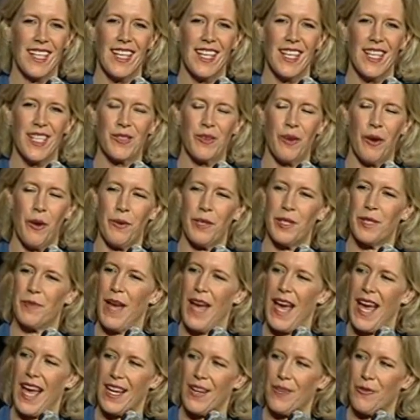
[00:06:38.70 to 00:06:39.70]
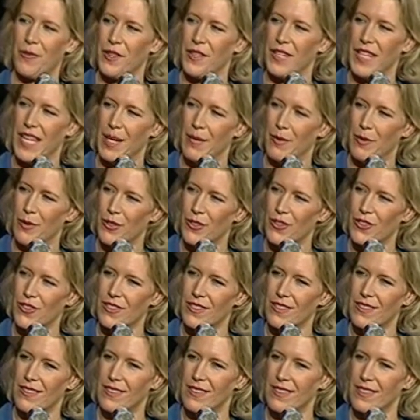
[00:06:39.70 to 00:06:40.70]
So I was back with neighbors
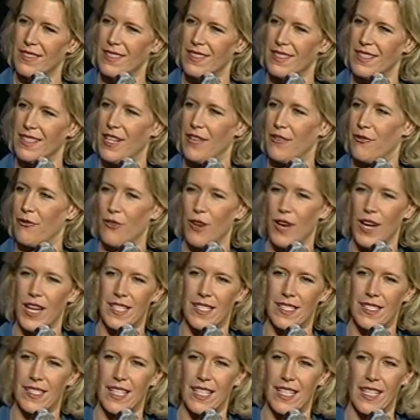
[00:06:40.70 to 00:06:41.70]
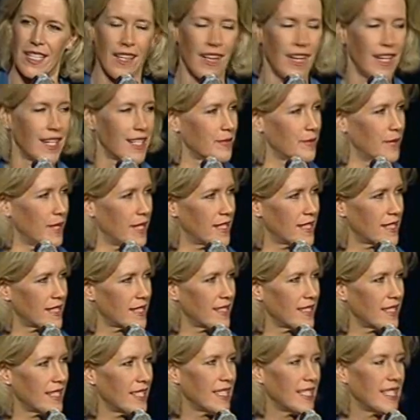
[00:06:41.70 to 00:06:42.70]
and friends and classmates.
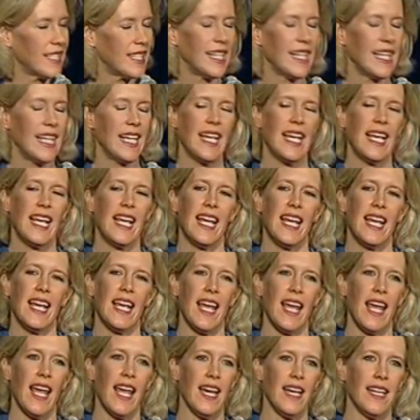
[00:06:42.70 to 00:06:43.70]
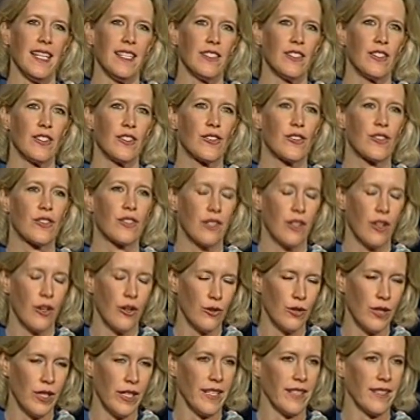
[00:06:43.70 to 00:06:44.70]
And
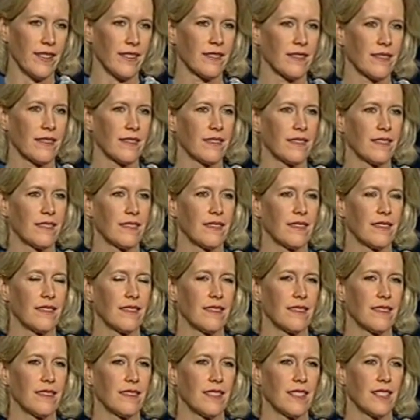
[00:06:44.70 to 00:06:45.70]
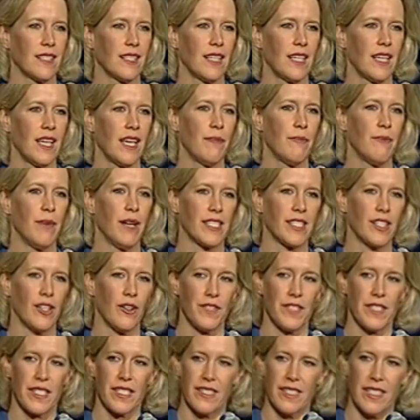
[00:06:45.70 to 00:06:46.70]
slowly, my
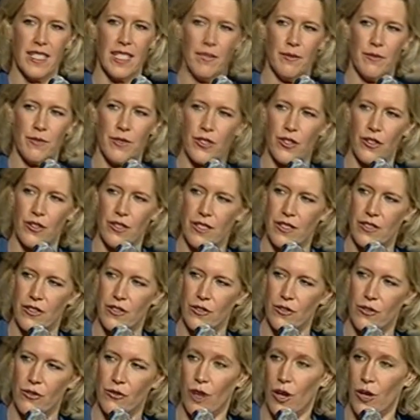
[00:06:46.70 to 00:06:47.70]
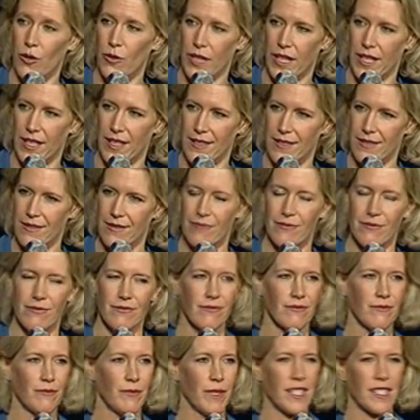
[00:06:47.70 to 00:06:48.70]
self-esteem started to grow again
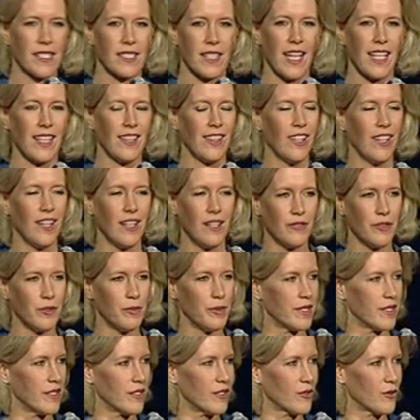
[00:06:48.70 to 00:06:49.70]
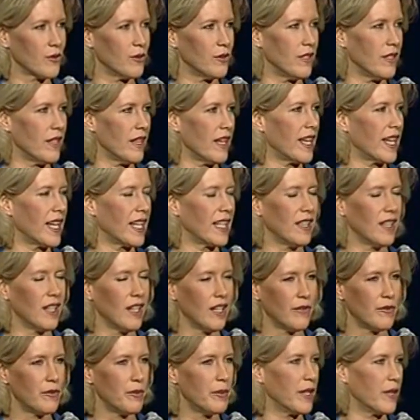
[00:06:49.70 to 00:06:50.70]
because I loved business school and I
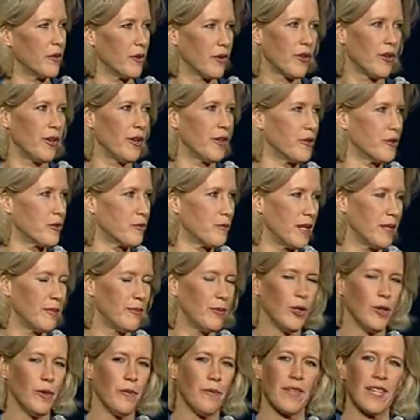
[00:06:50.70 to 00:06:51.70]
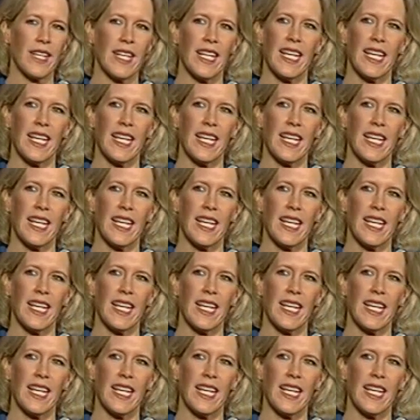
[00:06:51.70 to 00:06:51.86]
loved being with all those people.